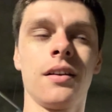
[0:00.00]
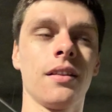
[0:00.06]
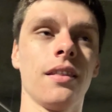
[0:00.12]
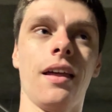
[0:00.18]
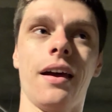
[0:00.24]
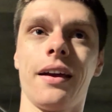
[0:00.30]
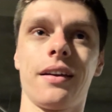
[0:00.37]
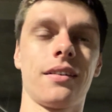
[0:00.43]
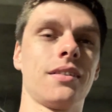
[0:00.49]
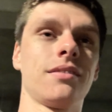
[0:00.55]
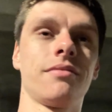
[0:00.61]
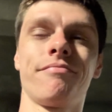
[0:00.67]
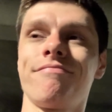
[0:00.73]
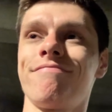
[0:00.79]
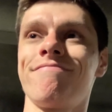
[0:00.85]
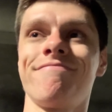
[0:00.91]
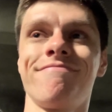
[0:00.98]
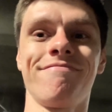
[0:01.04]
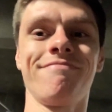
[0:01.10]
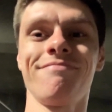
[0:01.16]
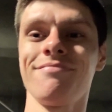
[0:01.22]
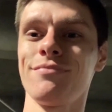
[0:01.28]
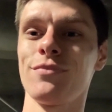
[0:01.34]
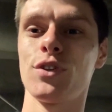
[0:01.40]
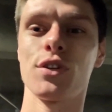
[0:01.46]
like
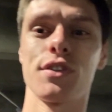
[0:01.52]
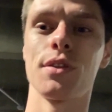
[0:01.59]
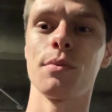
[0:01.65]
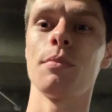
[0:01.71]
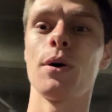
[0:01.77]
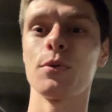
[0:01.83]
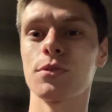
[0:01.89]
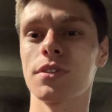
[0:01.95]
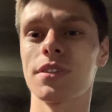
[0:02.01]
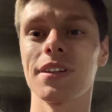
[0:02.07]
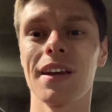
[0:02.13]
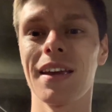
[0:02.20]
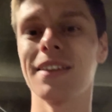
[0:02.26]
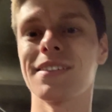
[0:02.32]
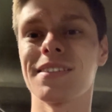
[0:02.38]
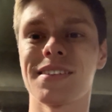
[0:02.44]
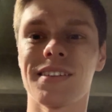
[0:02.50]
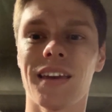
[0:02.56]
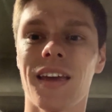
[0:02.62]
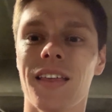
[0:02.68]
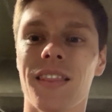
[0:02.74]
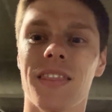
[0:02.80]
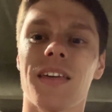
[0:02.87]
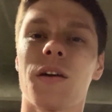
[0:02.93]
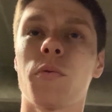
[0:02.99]
just the most
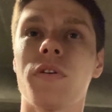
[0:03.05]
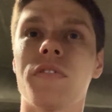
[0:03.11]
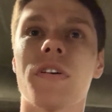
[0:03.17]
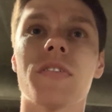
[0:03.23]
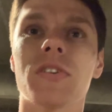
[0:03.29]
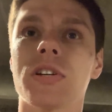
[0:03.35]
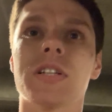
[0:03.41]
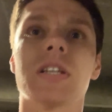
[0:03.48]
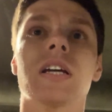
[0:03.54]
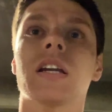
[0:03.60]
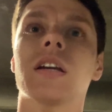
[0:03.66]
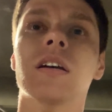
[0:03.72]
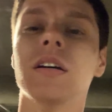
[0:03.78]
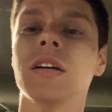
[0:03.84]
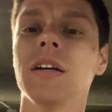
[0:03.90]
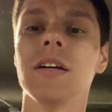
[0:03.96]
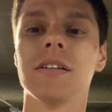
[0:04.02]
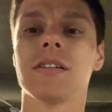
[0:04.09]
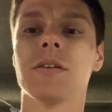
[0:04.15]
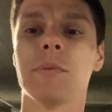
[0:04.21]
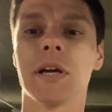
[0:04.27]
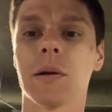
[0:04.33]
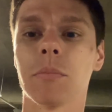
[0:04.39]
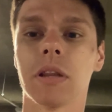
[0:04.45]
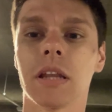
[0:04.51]
insane thing we've ever seen, to be
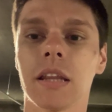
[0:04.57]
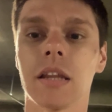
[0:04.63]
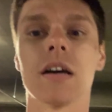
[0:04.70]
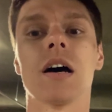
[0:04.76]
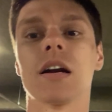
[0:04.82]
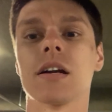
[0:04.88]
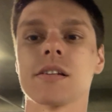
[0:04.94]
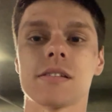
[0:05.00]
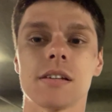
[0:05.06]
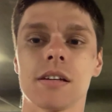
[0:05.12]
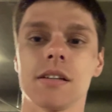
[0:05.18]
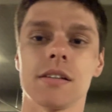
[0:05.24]
completely honest.